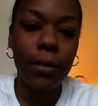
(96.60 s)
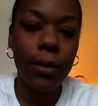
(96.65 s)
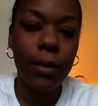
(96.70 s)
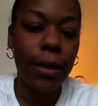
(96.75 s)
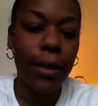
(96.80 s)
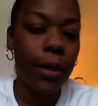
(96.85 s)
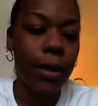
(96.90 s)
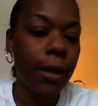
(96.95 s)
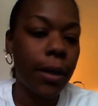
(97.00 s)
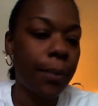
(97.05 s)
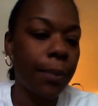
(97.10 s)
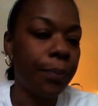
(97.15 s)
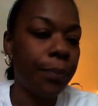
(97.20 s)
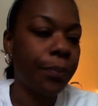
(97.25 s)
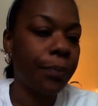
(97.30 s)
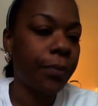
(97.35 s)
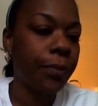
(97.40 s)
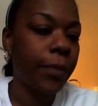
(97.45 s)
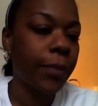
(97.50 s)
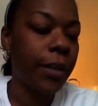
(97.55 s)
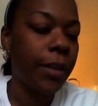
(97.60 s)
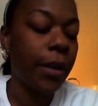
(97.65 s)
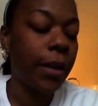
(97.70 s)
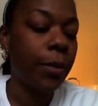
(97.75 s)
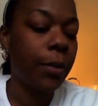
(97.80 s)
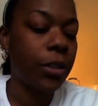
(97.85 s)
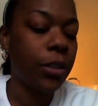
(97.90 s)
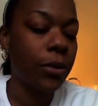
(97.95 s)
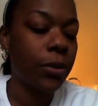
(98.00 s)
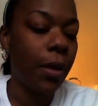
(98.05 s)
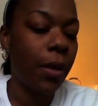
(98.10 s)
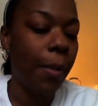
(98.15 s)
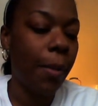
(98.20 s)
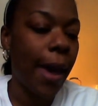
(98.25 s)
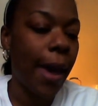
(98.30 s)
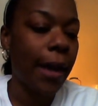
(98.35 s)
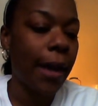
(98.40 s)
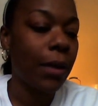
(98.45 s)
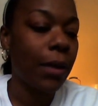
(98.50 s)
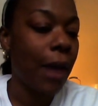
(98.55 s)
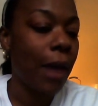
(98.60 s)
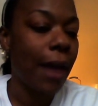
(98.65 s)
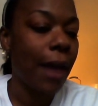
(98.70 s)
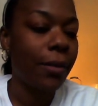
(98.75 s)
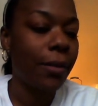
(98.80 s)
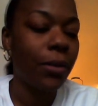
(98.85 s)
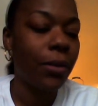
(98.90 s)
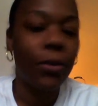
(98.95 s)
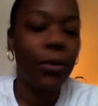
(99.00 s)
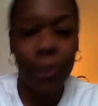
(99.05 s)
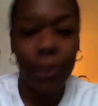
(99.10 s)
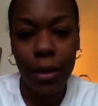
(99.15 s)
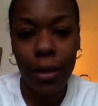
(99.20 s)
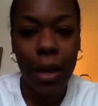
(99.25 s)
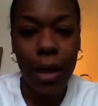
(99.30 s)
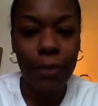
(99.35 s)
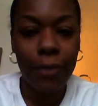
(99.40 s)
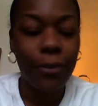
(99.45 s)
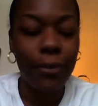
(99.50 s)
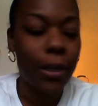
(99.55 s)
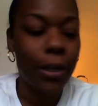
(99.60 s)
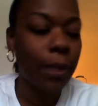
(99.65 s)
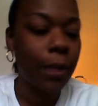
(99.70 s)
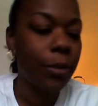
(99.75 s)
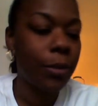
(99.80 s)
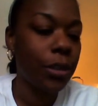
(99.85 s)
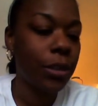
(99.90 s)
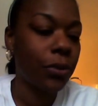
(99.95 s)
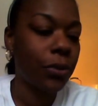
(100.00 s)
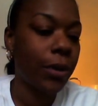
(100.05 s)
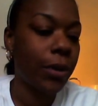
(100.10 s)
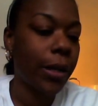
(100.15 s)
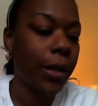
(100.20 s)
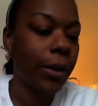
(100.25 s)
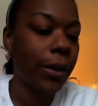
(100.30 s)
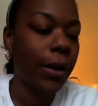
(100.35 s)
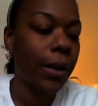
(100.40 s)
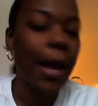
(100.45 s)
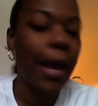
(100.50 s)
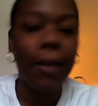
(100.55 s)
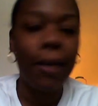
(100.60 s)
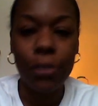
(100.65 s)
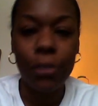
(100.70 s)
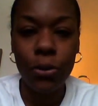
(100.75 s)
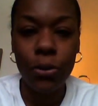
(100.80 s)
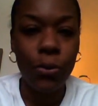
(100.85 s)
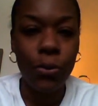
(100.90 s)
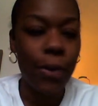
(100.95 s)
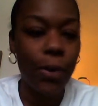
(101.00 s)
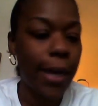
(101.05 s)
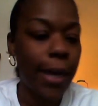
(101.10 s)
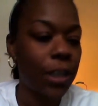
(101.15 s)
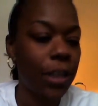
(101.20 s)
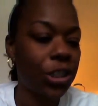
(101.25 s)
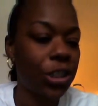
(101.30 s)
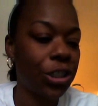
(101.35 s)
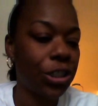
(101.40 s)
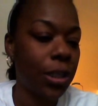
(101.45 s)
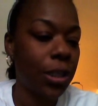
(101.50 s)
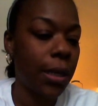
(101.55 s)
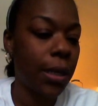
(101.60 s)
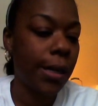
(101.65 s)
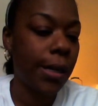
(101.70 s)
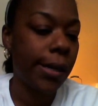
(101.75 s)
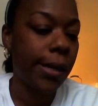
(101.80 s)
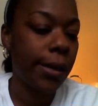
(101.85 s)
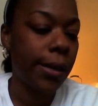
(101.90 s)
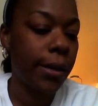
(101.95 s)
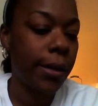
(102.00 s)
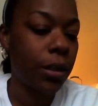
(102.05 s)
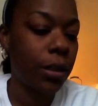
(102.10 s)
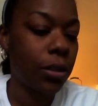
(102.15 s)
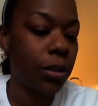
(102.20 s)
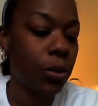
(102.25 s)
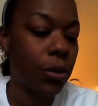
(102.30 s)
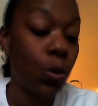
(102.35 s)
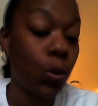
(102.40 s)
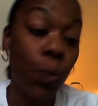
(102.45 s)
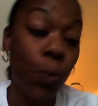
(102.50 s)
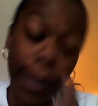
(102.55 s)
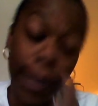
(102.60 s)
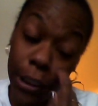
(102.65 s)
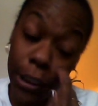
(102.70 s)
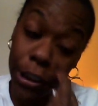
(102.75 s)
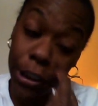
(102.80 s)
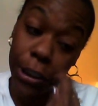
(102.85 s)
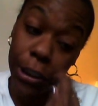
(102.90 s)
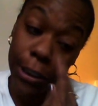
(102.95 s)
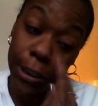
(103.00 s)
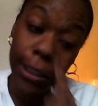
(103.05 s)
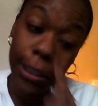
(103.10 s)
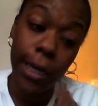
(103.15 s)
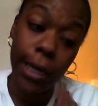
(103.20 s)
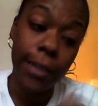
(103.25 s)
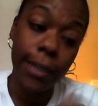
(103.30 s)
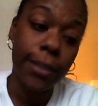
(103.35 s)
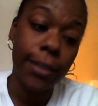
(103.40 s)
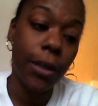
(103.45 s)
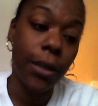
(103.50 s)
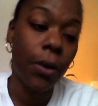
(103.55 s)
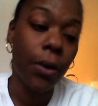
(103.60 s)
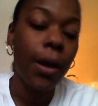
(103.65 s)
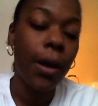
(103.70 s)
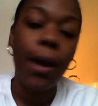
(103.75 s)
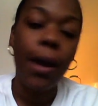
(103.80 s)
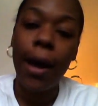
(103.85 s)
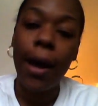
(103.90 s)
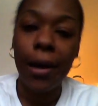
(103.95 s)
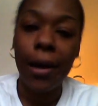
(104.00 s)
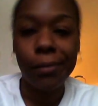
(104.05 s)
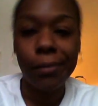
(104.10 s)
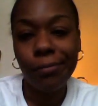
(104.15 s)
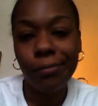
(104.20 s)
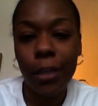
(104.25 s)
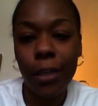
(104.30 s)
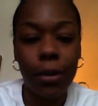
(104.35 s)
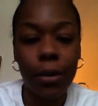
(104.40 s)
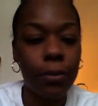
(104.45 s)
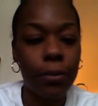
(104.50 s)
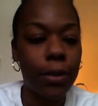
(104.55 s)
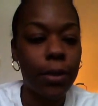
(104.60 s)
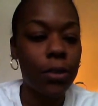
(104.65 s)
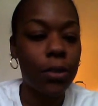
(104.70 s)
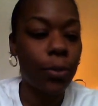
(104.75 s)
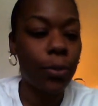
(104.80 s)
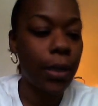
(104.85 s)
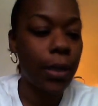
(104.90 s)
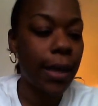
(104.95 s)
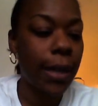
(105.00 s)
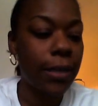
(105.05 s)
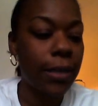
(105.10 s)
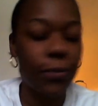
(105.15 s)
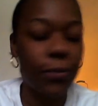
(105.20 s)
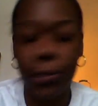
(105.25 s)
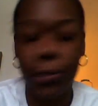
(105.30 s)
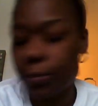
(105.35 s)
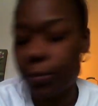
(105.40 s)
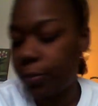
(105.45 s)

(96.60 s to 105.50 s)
the um, the images on the back, oh, I you know there are a lot of fun images on here, and I have a school aged uh, school aged son, so I you know this will be nice for